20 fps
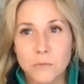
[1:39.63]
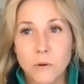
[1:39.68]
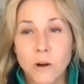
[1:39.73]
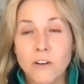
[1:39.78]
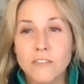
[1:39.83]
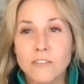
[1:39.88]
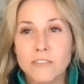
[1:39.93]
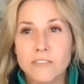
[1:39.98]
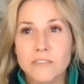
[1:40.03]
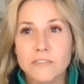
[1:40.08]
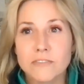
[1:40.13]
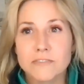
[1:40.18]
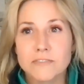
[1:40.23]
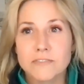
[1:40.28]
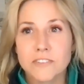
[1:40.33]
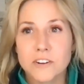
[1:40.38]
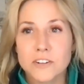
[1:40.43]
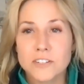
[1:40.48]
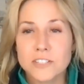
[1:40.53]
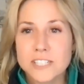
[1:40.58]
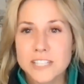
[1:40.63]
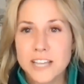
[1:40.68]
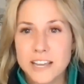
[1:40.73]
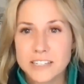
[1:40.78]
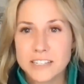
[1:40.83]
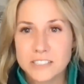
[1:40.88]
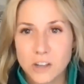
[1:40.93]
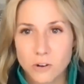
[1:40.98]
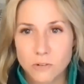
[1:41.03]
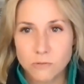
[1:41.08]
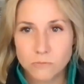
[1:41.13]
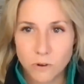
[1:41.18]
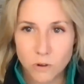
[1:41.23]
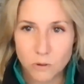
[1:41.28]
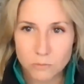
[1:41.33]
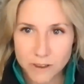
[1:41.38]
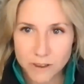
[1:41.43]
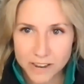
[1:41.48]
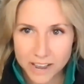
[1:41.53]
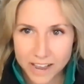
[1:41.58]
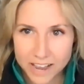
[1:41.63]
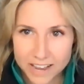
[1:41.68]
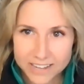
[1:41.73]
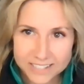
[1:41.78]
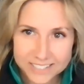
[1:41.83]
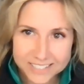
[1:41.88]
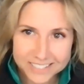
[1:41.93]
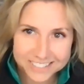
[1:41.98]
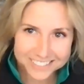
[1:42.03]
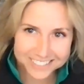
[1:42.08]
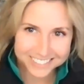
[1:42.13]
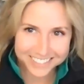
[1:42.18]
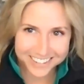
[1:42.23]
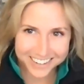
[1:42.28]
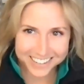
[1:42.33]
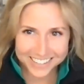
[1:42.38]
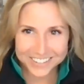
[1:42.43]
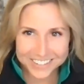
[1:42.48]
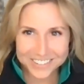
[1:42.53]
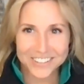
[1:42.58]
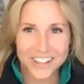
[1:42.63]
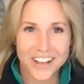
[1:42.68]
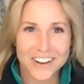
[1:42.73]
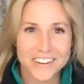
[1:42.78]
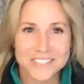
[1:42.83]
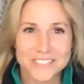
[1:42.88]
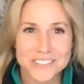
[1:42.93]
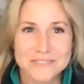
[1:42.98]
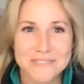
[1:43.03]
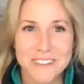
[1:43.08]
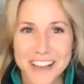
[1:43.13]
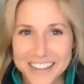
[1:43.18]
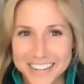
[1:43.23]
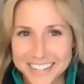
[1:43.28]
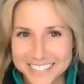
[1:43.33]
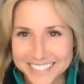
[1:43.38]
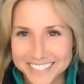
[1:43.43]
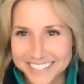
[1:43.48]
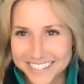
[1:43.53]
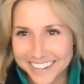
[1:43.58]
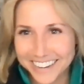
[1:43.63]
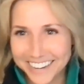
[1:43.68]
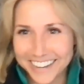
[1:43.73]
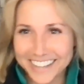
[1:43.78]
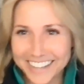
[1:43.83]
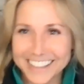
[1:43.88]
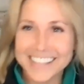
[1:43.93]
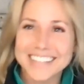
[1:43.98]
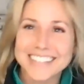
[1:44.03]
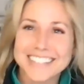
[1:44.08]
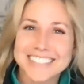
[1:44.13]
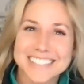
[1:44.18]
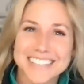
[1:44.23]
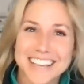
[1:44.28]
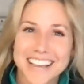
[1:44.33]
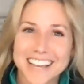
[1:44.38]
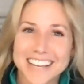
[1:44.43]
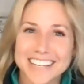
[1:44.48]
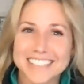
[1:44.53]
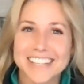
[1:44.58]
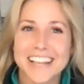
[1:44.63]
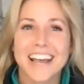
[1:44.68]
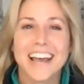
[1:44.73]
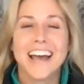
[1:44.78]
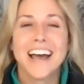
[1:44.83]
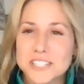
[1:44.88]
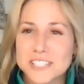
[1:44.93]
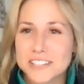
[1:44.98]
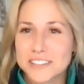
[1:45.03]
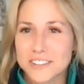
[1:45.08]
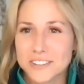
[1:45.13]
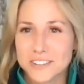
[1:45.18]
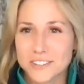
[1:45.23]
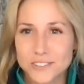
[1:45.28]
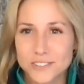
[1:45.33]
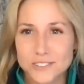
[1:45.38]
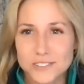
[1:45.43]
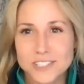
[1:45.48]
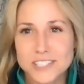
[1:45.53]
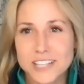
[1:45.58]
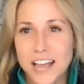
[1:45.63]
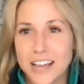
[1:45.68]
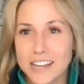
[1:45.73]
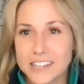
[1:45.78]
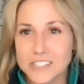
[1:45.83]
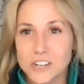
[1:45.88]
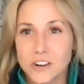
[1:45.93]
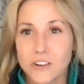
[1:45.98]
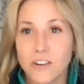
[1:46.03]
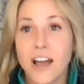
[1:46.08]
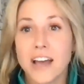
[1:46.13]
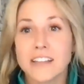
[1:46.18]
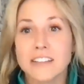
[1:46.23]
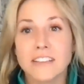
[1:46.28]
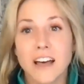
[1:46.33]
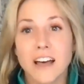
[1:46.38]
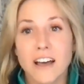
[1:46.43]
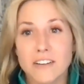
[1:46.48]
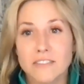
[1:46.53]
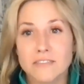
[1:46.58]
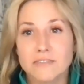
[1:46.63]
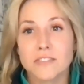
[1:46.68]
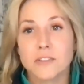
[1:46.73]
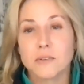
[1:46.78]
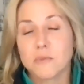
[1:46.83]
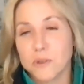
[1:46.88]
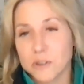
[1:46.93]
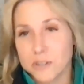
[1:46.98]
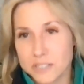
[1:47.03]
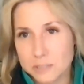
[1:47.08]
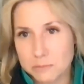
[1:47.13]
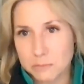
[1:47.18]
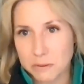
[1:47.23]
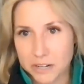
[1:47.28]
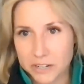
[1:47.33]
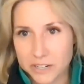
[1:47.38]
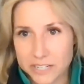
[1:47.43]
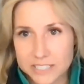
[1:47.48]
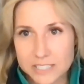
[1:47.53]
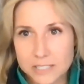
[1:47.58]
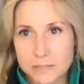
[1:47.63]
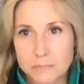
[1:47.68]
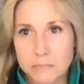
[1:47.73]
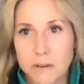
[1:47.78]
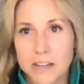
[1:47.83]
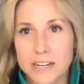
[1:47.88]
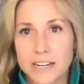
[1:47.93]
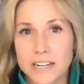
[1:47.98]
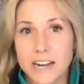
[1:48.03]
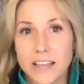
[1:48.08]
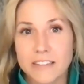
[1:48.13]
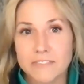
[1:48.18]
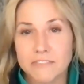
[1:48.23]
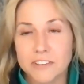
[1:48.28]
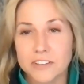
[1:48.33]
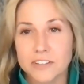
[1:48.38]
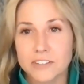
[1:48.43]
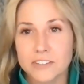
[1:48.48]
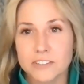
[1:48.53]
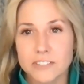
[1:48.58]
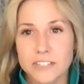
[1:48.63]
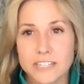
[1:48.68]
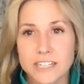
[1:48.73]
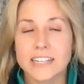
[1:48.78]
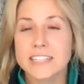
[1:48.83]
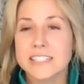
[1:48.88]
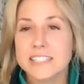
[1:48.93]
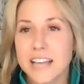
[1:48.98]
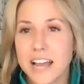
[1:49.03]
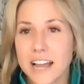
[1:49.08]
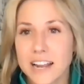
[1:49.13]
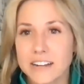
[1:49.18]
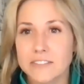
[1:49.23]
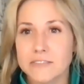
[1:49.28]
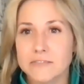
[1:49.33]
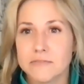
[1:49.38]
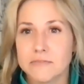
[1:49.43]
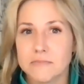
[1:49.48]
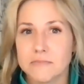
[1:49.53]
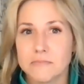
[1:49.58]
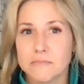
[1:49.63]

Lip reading: Well, first, I don't roll my eyes. I know a lot of you might these days. Just a little side joke. I love the word experience, but I feel it is kind of